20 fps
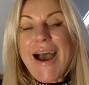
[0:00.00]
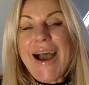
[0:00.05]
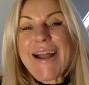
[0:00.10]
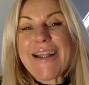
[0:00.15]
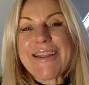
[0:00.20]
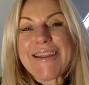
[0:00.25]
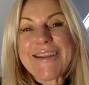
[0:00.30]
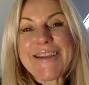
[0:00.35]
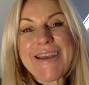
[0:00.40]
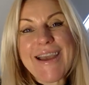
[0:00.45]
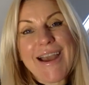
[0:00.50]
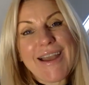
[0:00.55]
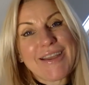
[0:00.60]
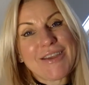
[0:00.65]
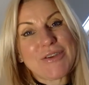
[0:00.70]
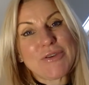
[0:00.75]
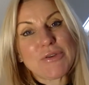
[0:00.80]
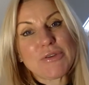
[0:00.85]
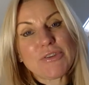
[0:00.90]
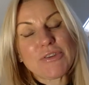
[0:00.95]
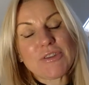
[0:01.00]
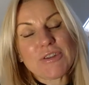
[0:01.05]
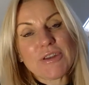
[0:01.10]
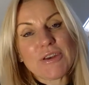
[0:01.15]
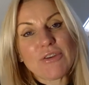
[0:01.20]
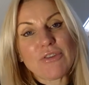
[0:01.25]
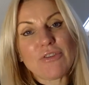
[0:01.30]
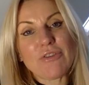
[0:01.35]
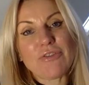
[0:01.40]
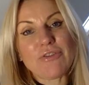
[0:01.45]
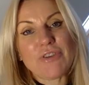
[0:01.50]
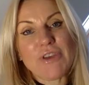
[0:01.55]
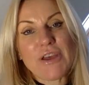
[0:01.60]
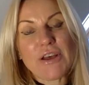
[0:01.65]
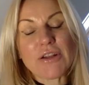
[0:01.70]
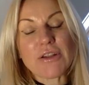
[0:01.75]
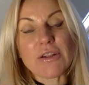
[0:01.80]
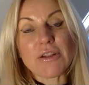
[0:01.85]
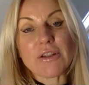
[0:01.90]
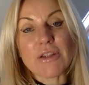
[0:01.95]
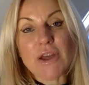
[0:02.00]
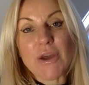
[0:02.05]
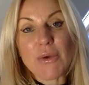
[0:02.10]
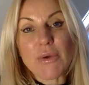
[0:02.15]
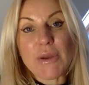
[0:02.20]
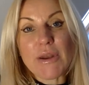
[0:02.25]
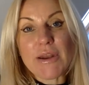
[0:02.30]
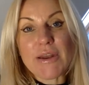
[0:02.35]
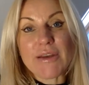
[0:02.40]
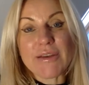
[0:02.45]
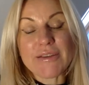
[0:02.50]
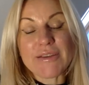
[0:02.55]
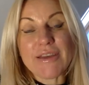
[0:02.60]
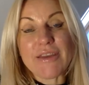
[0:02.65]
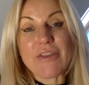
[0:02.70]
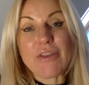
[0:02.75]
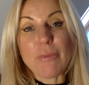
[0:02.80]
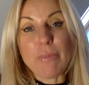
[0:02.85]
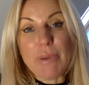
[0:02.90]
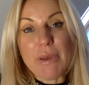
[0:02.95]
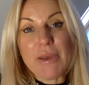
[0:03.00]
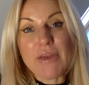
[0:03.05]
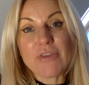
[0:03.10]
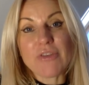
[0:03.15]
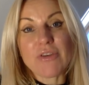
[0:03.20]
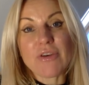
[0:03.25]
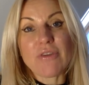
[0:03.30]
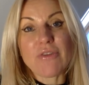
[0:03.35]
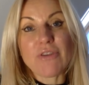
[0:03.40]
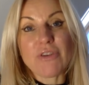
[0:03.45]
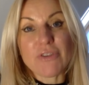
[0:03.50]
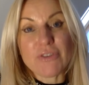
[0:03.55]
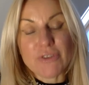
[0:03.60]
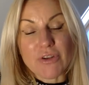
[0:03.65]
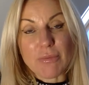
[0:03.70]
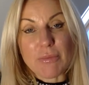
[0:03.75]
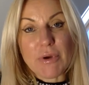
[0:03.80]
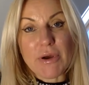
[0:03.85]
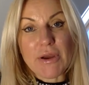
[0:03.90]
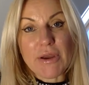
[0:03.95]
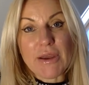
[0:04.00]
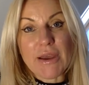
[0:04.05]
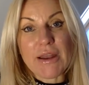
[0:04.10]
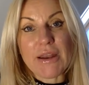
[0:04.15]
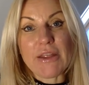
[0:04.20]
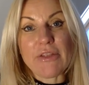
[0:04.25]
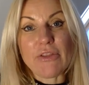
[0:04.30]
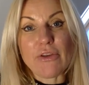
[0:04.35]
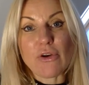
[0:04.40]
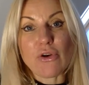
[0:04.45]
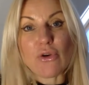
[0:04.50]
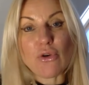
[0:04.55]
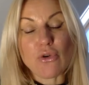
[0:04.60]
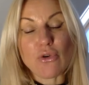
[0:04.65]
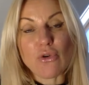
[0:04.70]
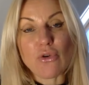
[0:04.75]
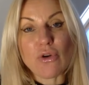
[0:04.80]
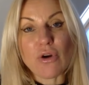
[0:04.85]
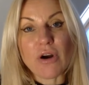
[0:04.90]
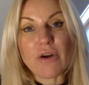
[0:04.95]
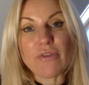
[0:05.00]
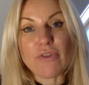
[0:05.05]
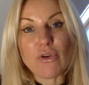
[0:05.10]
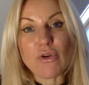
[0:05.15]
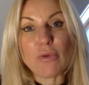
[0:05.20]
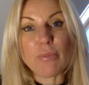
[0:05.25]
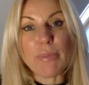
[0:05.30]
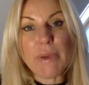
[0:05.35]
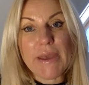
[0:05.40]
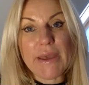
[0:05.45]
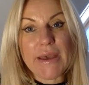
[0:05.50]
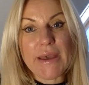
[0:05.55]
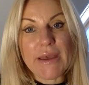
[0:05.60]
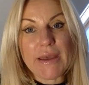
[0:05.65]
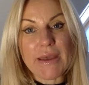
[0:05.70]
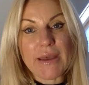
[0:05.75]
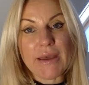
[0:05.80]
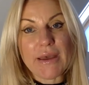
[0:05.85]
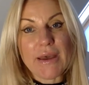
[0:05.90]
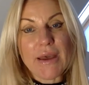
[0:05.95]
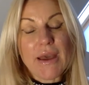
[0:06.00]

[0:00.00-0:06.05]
and yet you still feel loneliness in the pit of your stomach and in the core of your being.